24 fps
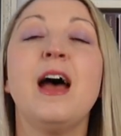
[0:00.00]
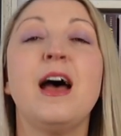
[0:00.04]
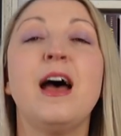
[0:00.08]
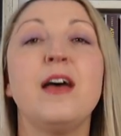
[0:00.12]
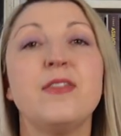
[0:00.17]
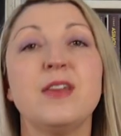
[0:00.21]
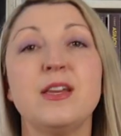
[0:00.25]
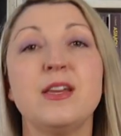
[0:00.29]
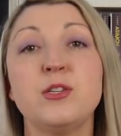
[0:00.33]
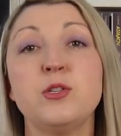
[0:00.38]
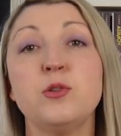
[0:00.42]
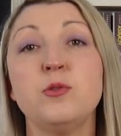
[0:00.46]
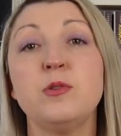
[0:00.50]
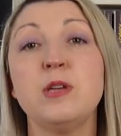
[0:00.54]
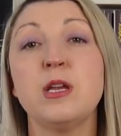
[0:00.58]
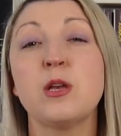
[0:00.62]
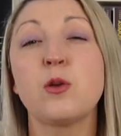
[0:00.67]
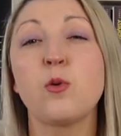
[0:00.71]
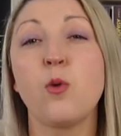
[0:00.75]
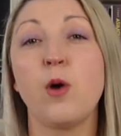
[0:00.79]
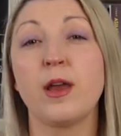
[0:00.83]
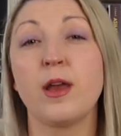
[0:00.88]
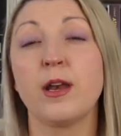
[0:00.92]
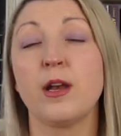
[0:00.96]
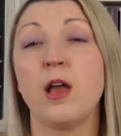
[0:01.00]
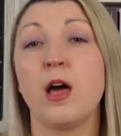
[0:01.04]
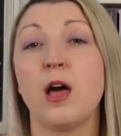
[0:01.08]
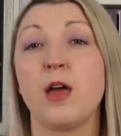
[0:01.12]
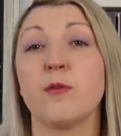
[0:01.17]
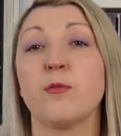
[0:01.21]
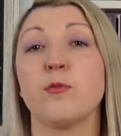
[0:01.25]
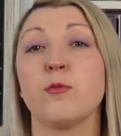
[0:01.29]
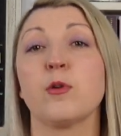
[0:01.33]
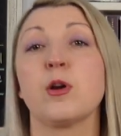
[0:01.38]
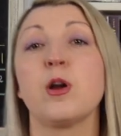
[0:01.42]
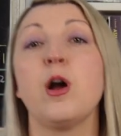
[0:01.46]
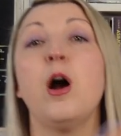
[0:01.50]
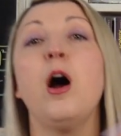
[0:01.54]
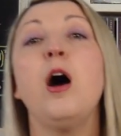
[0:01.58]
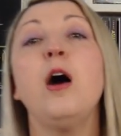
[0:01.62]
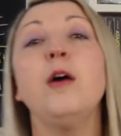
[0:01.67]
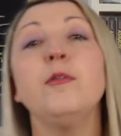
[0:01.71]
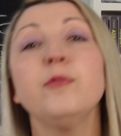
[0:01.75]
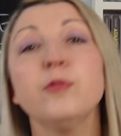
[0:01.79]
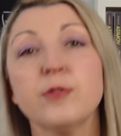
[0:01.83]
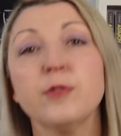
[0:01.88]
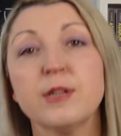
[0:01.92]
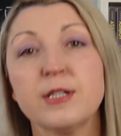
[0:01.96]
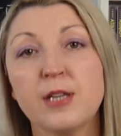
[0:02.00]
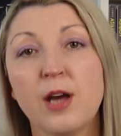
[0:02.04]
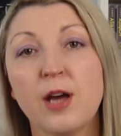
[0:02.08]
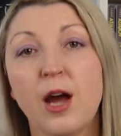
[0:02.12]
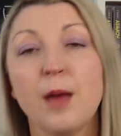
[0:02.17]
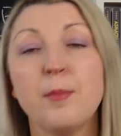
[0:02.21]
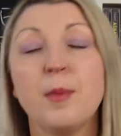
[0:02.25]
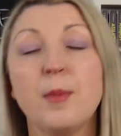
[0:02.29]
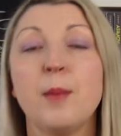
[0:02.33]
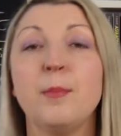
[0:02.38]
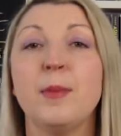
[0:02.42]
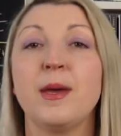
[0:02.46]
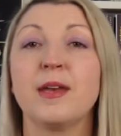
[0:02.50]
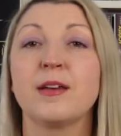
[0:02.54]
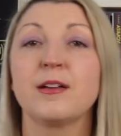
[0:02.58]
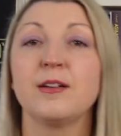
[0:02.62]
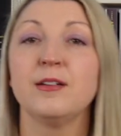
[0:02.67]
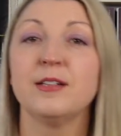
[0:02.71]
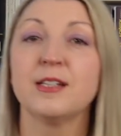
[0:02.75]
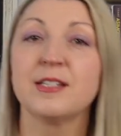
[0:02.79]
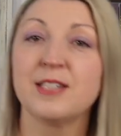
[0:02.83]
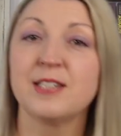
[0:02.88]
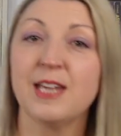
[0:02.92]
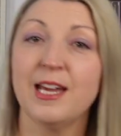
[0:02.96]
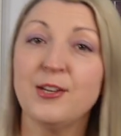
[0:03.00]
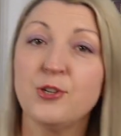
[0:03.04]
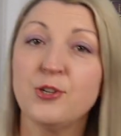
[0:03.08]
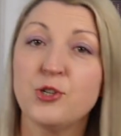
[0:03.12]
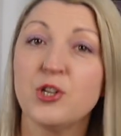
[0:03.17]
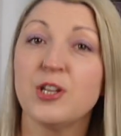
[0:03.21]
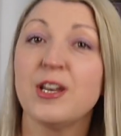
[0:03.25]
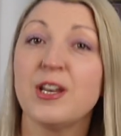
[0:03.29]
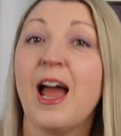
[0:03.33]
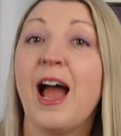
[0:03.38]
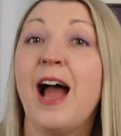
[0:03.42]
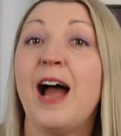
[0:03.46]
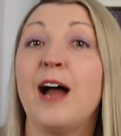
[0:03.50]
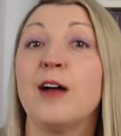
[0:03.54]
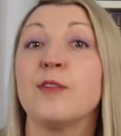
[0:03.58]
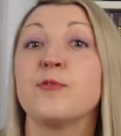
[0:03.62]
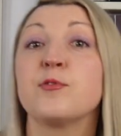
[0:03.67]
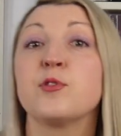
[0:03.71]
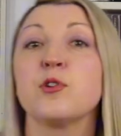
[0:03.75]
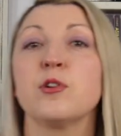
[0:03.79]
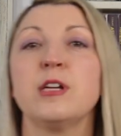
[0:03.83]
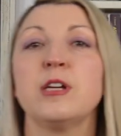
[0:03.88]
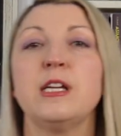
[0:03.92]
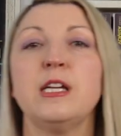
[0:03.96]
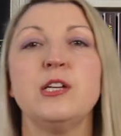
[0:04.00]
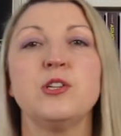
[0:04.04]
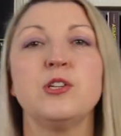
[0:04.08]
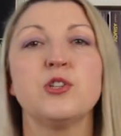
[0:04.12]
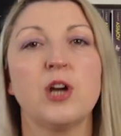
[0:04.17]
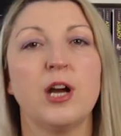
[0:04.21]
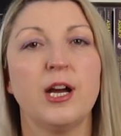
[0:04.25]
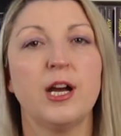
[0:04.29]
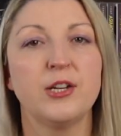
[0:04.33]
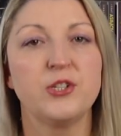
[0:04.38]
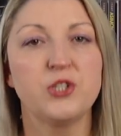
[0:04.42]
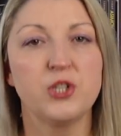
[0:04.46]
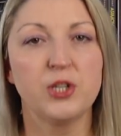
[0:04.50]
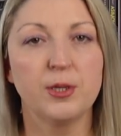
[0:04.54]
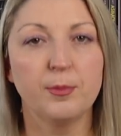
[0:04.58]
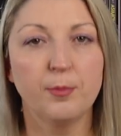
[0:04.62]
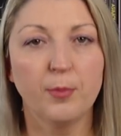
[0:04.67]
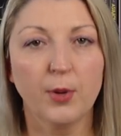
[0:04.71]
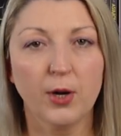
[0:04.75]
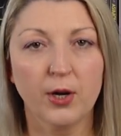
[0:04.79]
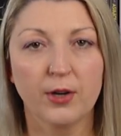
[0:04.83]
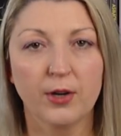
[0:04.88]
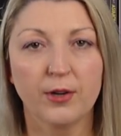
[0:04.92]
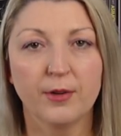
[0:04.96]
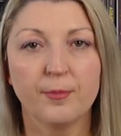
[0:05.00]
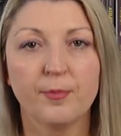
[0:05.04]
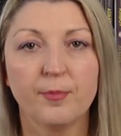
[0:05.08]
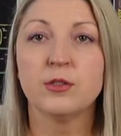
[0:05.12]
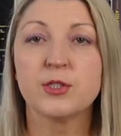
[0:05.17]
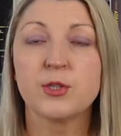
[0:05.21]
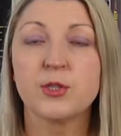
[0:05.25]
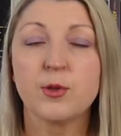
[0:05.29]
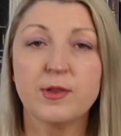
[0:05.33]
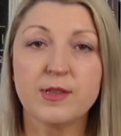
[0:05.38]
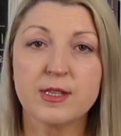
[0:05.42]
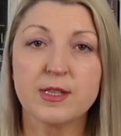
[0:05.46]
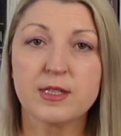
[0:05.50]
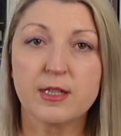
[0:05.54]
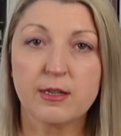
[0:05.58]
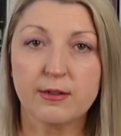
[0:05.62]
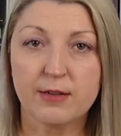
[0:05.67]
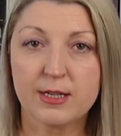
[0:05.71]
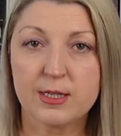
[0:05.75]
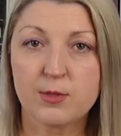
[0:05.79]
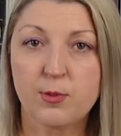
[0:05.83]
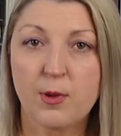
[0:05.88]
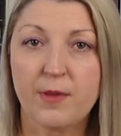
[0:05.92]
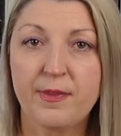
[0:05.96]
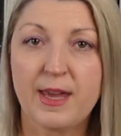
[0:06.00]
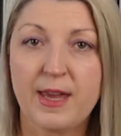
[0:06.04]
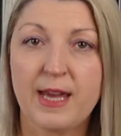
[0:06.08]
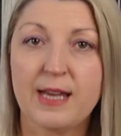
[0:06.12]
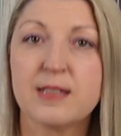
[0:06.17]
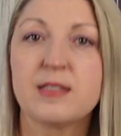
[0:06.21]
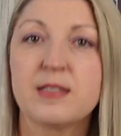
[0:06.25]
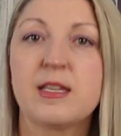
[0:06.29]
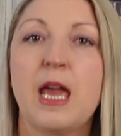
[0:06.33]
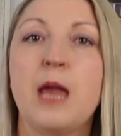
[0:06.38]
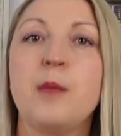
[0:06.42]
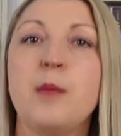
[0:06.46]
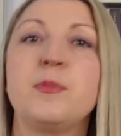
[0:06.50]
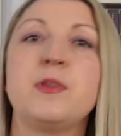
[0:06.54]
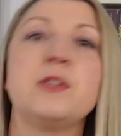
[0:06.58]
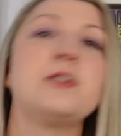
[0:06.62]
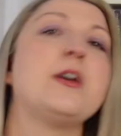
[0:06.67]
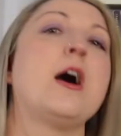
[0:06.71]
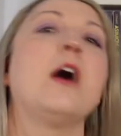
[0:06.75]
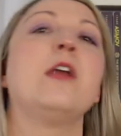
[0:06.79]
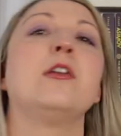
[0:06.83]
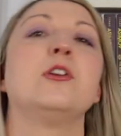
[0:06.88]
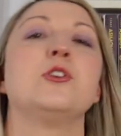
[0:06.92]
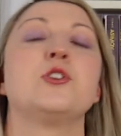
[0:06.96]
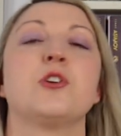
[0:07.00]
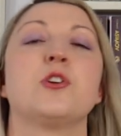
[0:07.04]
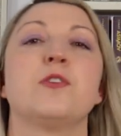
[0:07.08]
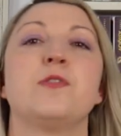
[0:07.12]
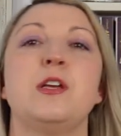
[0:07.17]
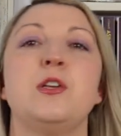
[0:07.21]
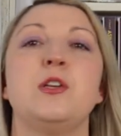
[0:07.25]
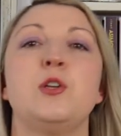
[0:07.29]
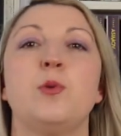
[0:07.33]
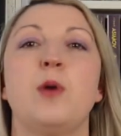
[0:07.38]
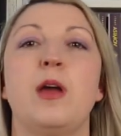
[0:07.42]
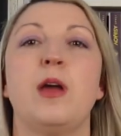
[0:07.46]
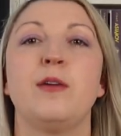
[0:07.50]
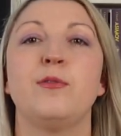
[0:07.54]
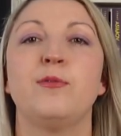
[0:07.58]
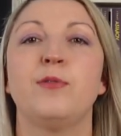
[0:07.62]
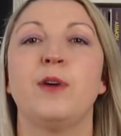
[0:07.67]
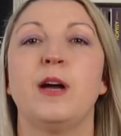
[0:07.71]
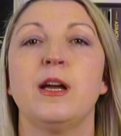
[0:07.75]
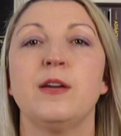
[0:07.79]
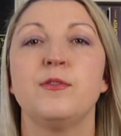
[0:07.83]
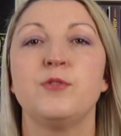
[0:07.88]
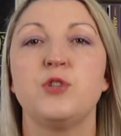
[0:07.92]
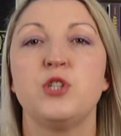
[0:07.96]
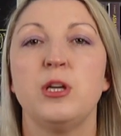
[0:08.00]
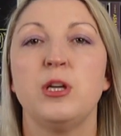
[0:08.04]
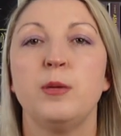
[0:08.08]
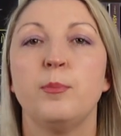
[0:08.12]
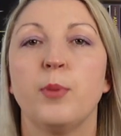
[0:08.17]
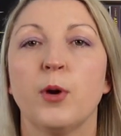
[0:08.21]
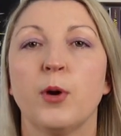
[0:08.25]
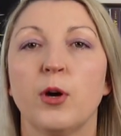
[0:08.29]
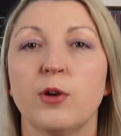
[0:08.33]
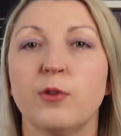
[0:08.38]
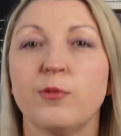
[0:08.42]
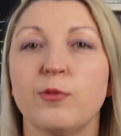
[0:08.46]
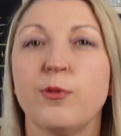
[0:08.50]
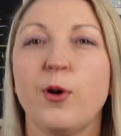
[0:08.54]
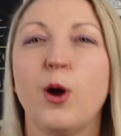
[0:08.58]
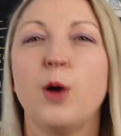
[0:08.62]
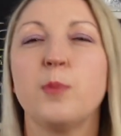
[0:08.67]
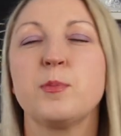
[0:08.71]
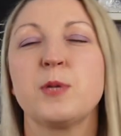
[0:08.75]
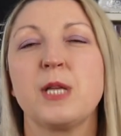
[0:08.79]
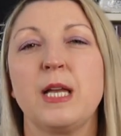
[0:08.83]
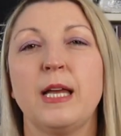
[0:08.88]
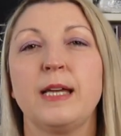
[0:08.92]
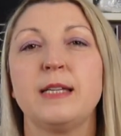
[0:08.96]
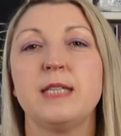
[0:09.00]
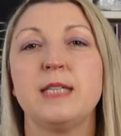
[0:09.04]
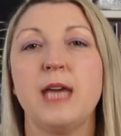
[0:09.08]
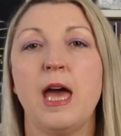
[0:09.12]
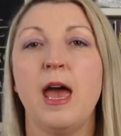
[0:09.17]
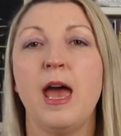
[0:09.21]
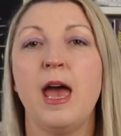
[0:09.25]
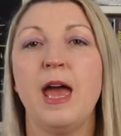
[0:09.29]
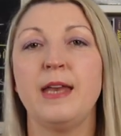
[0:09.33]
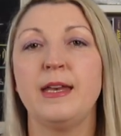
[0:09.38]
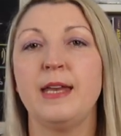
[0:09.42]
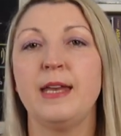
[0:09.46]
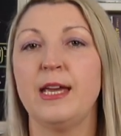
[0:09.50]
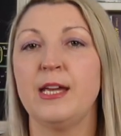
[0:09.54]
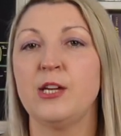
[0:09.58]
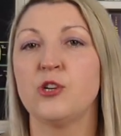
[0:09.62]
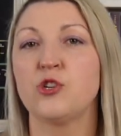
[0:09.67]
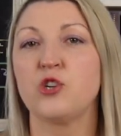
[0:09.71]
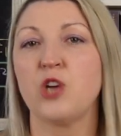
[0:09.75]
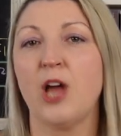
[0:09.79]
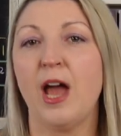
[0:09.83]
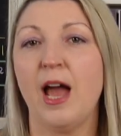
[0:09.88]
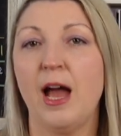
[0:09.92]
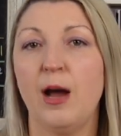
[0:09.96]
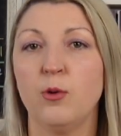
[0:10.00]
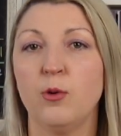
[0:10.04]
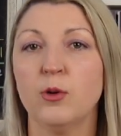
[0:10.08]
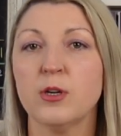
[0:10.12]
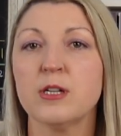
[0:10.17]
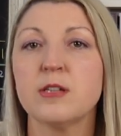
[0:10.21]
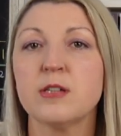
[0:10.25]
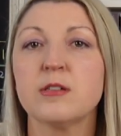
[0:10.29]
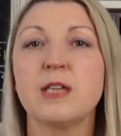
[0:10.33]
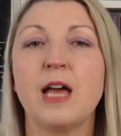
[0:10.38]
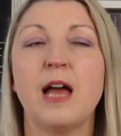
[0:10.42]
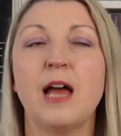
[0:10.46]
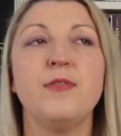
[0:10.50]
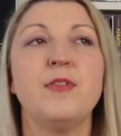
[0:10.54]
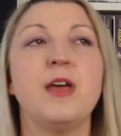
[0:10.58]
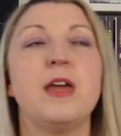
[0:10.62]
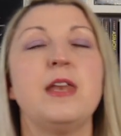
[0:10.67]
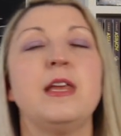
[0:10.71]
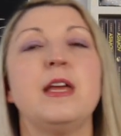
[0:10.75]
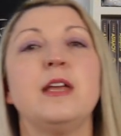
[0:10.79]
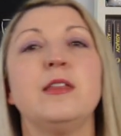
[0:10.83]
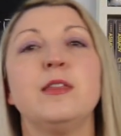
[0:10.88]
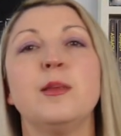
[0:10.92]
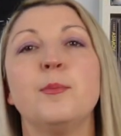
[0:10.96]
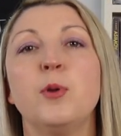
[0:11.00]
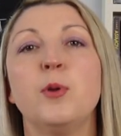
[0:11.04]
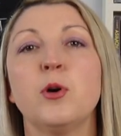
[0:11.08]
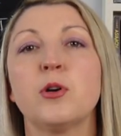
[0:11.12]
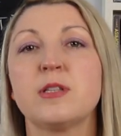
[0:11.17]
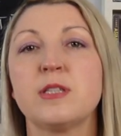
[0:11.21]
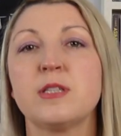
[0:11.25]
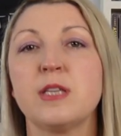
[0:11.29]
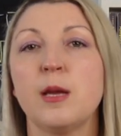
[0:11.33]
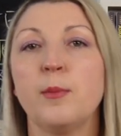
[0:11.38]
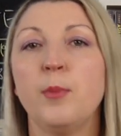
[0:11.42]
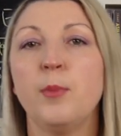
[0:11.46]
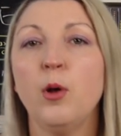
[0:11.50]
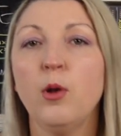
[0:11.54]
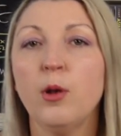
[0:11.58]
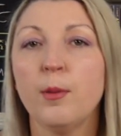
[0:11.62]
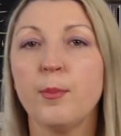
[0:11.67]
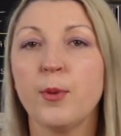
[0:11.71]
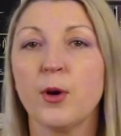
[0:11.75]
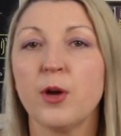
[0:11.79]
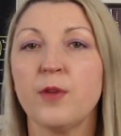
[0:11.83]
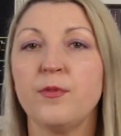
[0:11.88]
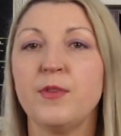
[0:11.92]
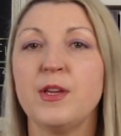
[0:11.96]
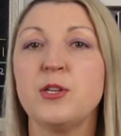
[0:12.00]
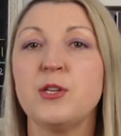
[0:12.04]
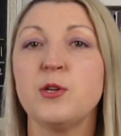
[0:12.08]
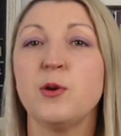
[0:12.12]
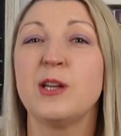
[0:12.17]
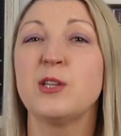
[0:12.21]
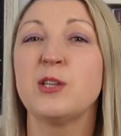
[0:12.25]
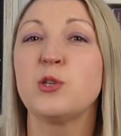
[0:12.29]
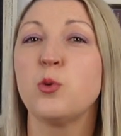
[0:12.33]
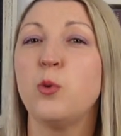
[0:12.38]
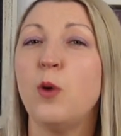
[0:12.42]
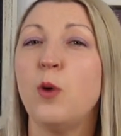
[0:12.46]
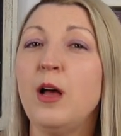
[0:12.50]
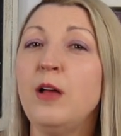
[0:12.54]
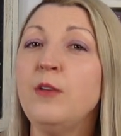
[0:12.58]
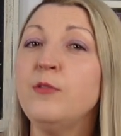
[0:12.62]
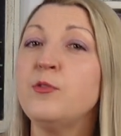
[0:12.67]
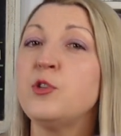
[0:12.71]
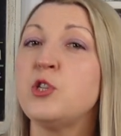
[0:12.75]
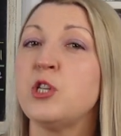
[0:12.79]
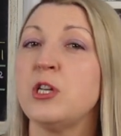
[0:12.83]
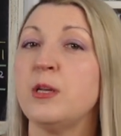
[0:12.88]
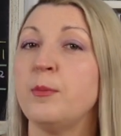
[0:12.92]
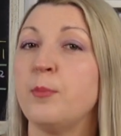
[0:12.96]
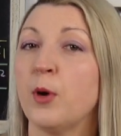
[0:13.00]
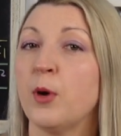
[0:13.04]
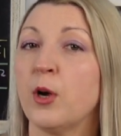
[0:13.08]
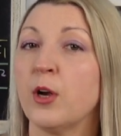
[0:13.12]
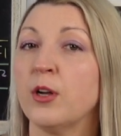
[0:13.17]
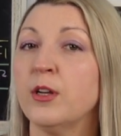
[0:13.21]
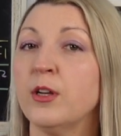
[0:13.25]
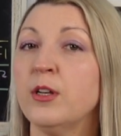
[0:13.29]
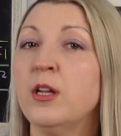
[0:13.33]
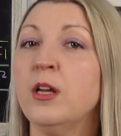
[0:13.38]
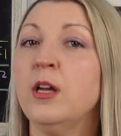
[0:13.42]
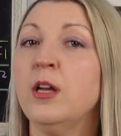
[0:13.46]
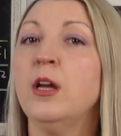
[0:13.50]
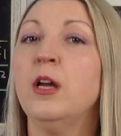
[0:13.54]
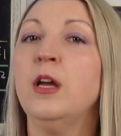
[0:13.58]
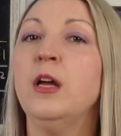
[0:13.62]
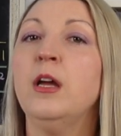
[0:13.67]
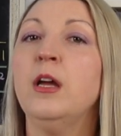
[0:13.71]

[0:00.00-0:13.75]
and they do need quite a lot of recovery time and medical attention after each high G burn. So in the series, when they escape the Doniger, they do a 5G burn for up to like 10-ish hours. And then in the book, the Ebola burn, they do a 12G burn.